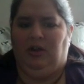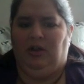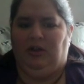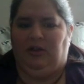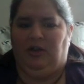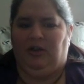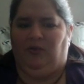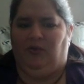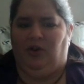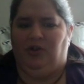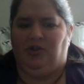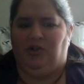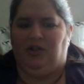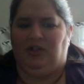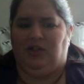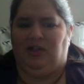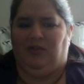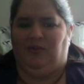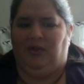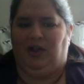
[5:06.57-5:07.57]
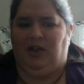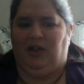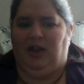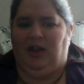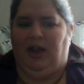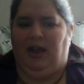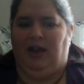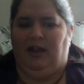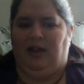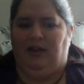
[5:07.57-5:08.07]
their versions of it,
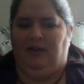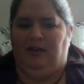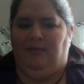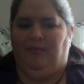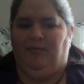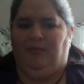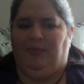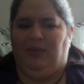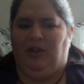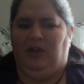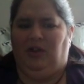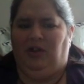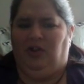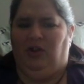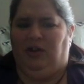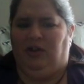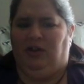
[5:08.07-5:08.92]
and you